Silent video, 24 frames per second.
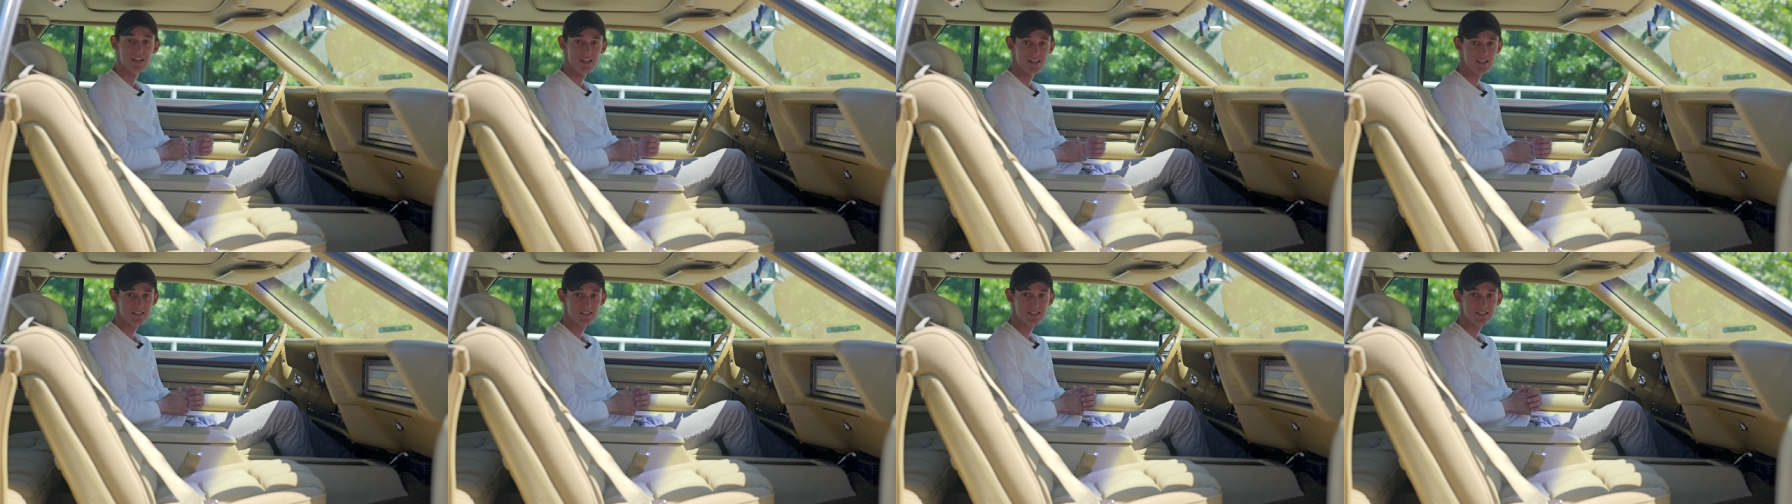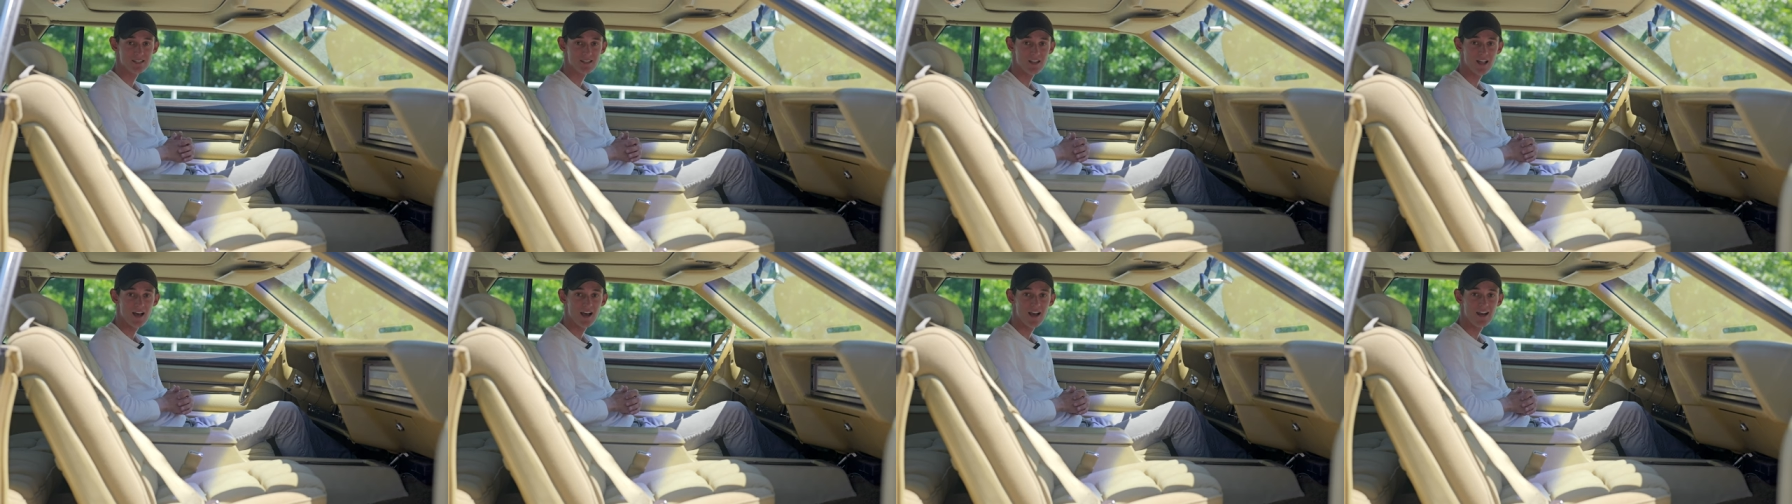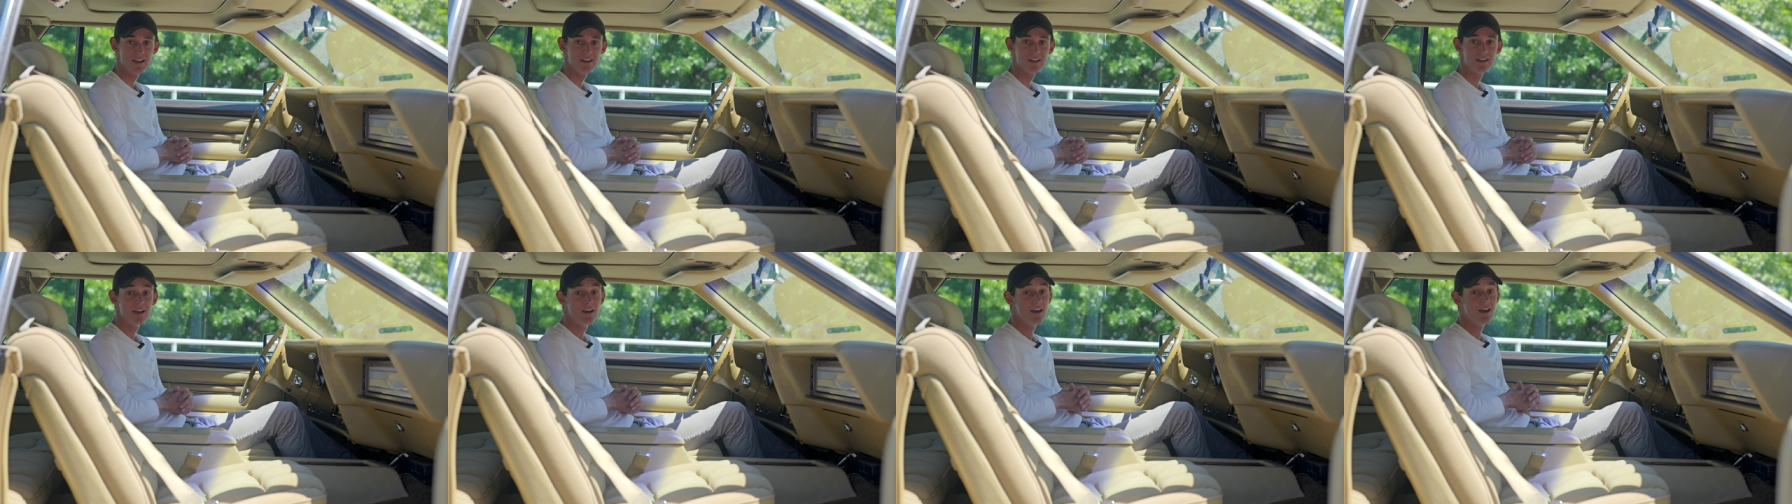and
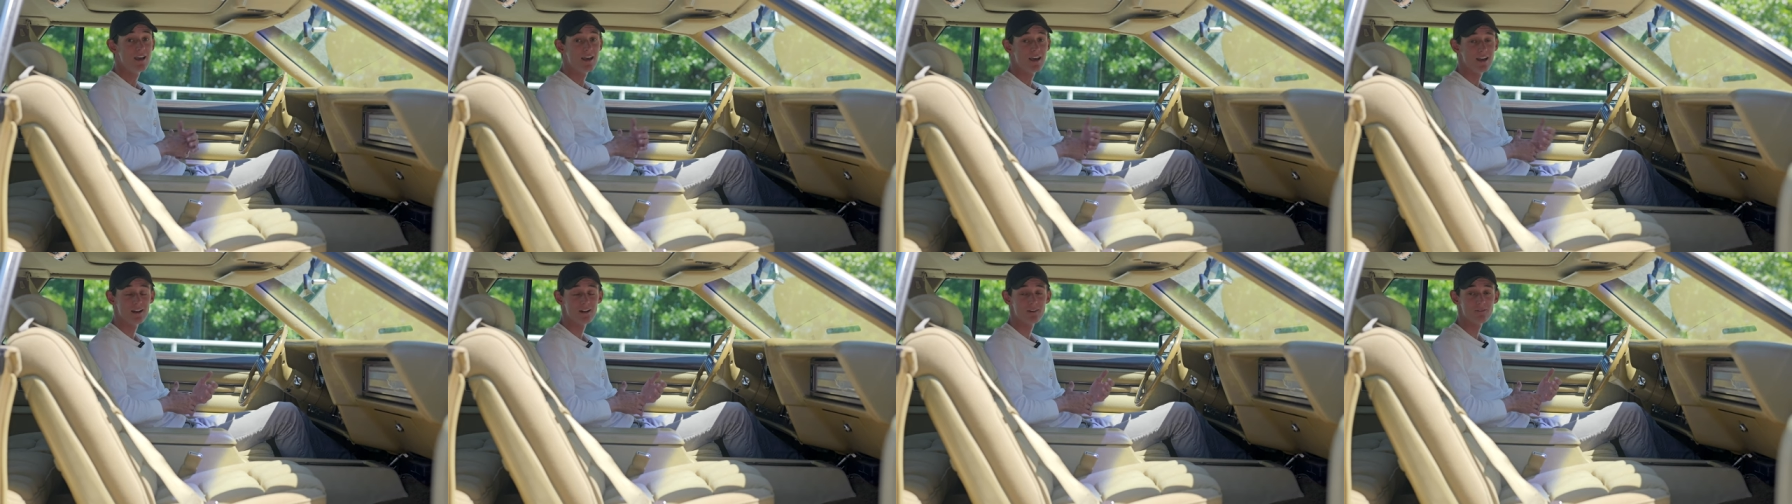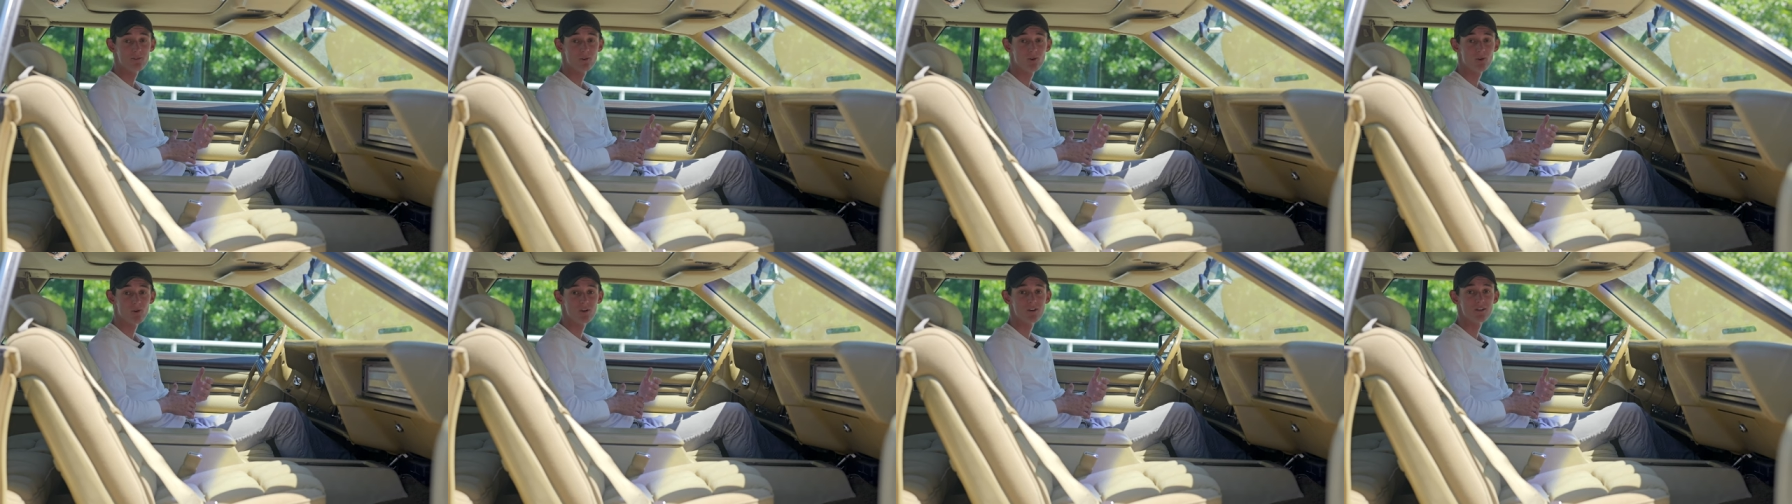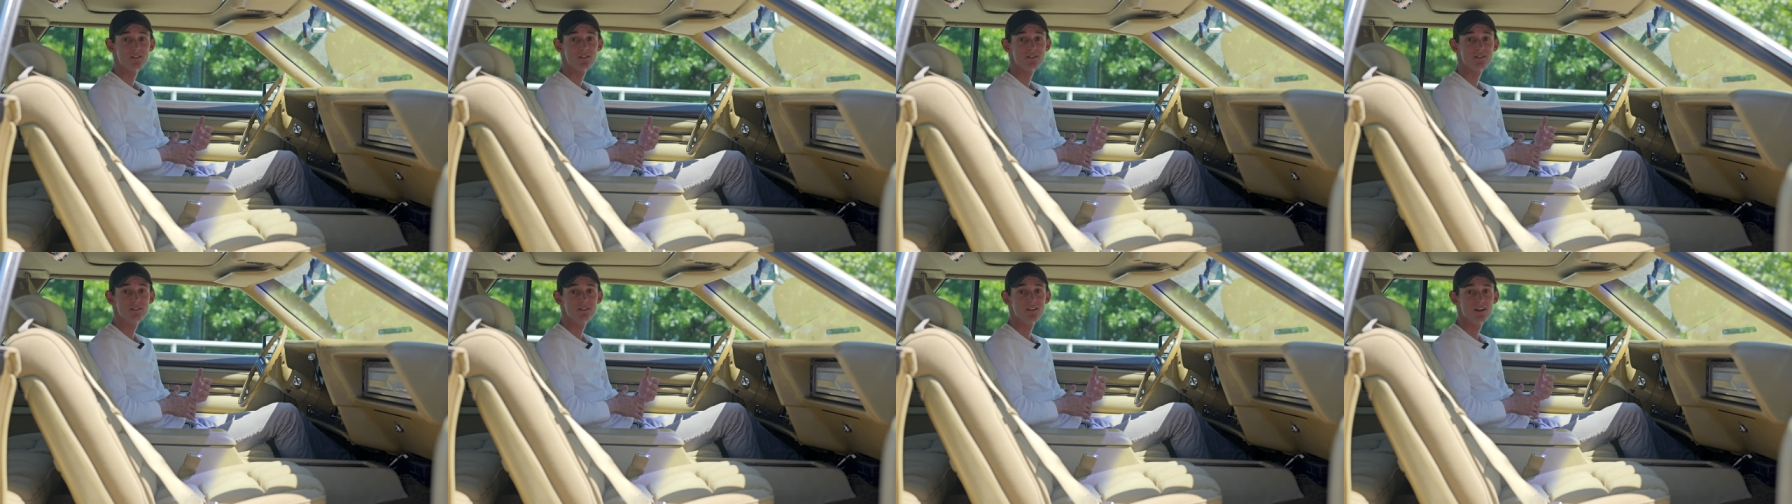slide, and of
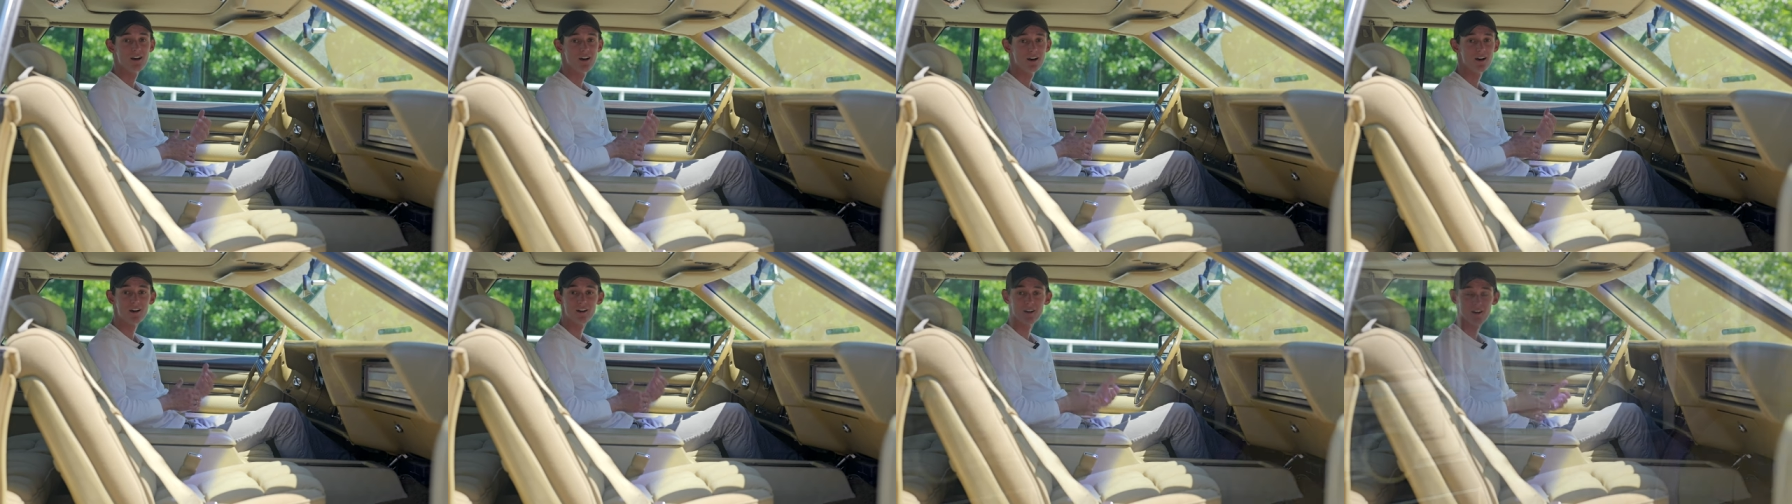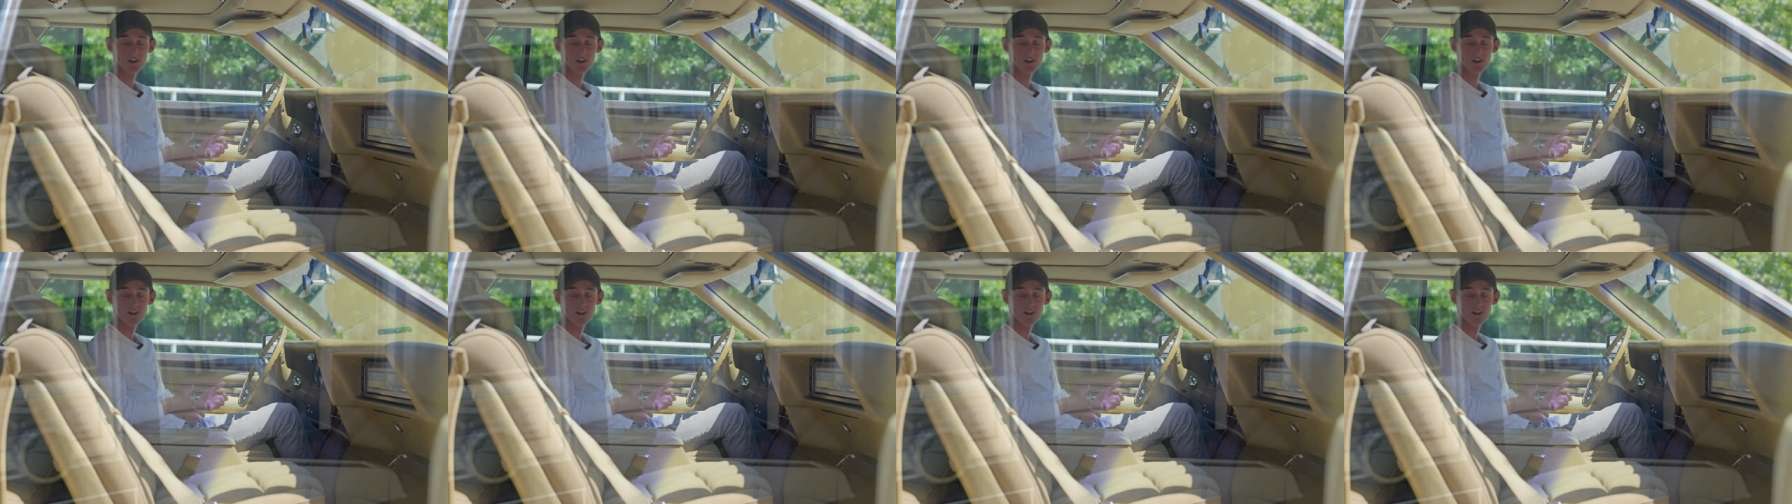course, a